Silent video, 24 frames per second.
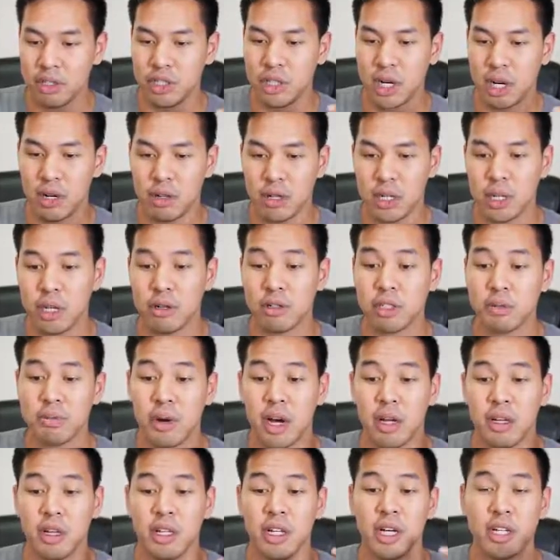And then the response
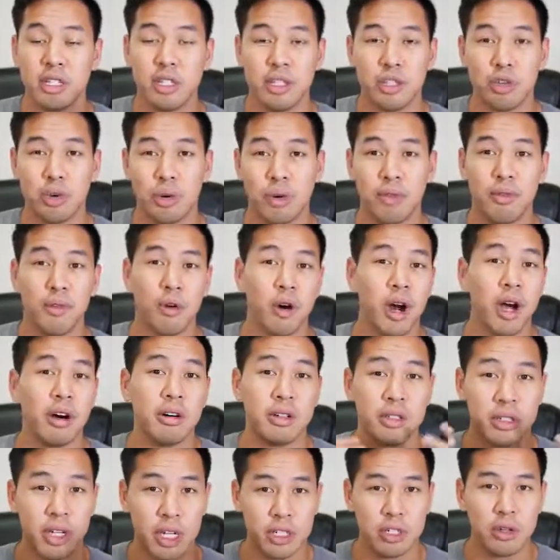time, you know, generally they
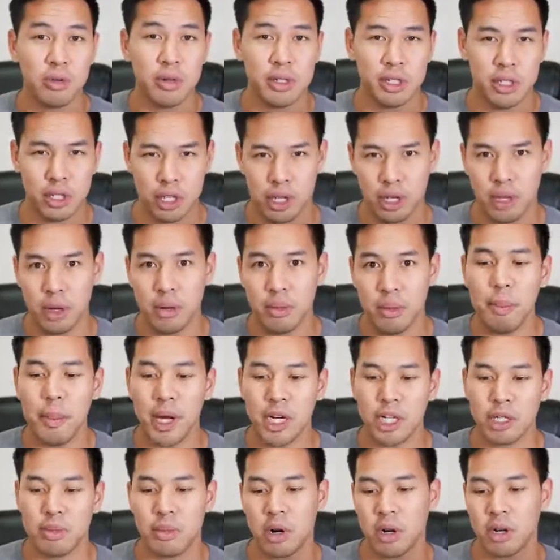respond in less than 20
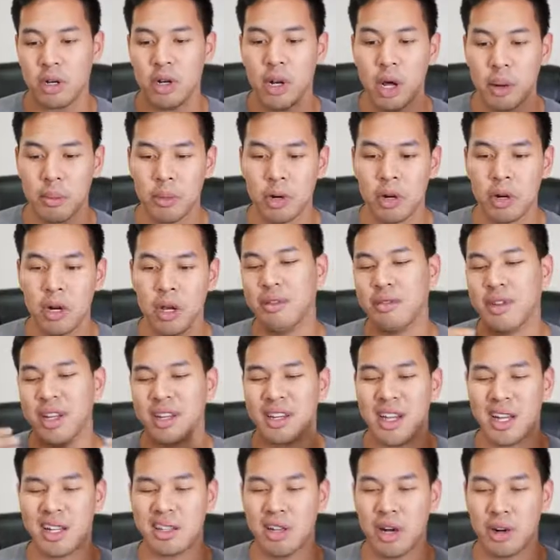benchmark number. If they
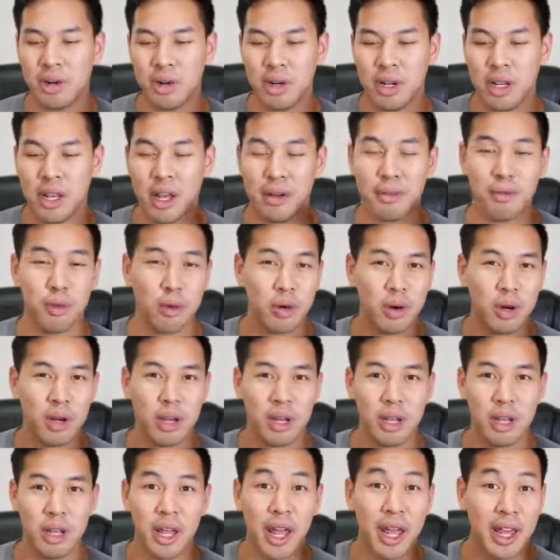take longer than like
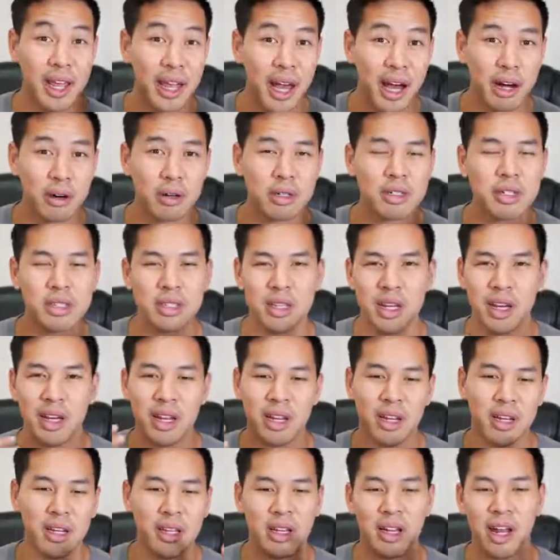48 hours,
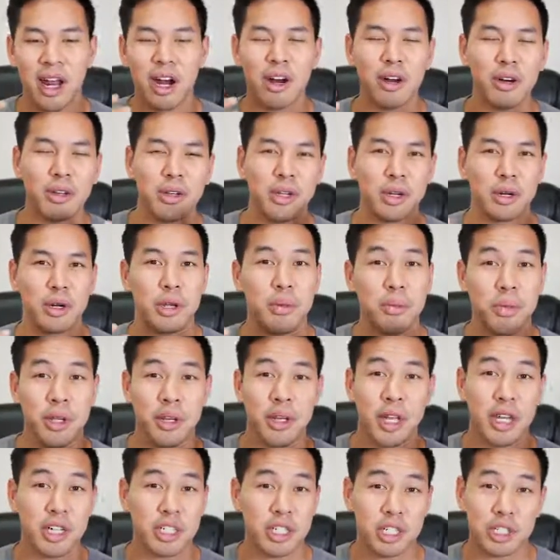then I don't know, their
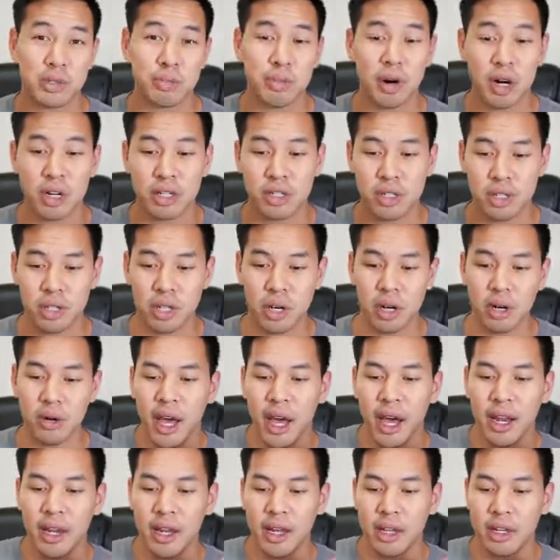communication is probably slow.
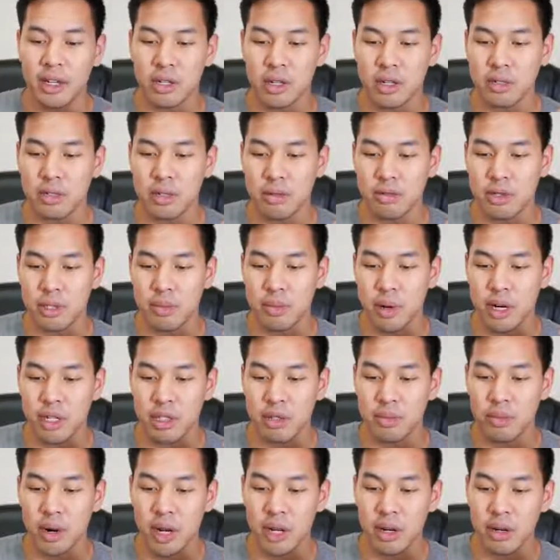And then in terms of response
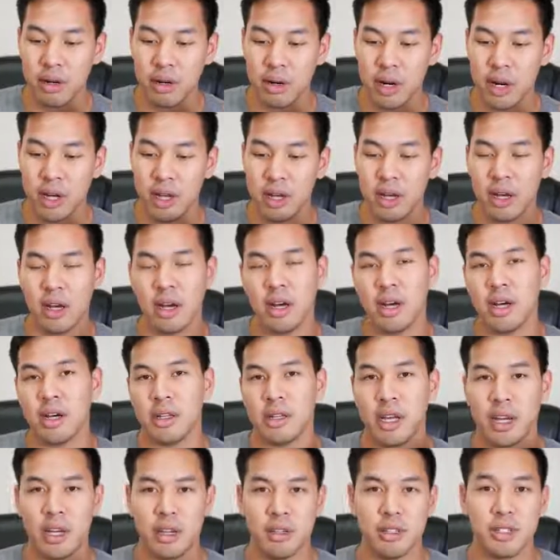rate, right?
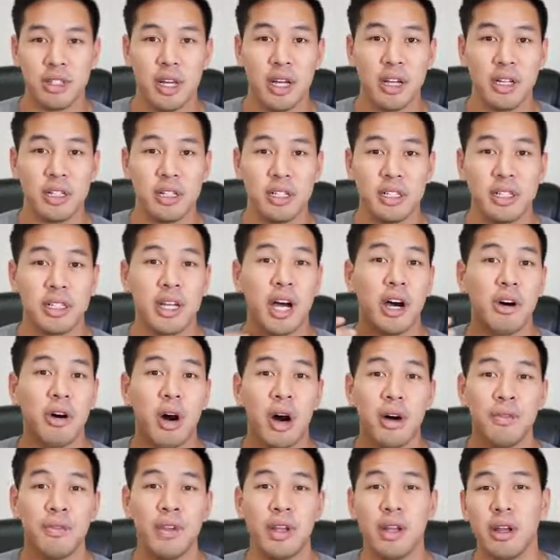Like I was saying, this is how
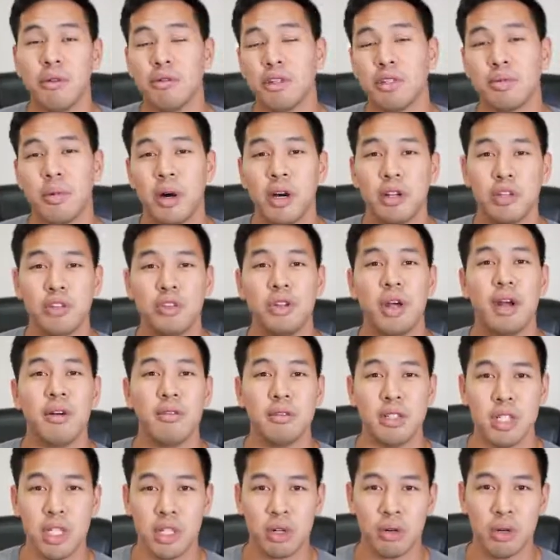often they respond to
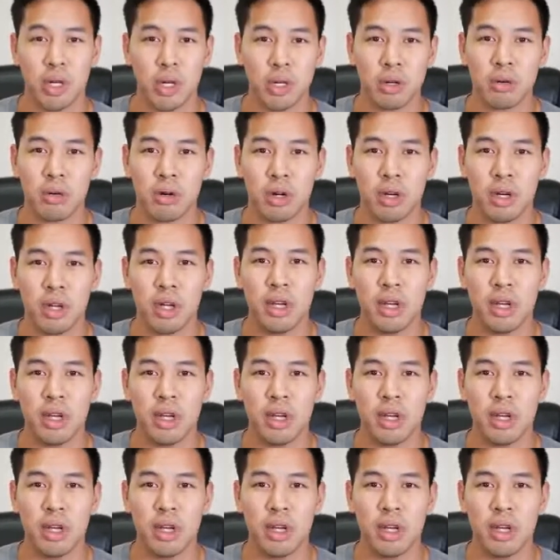every single inquiry.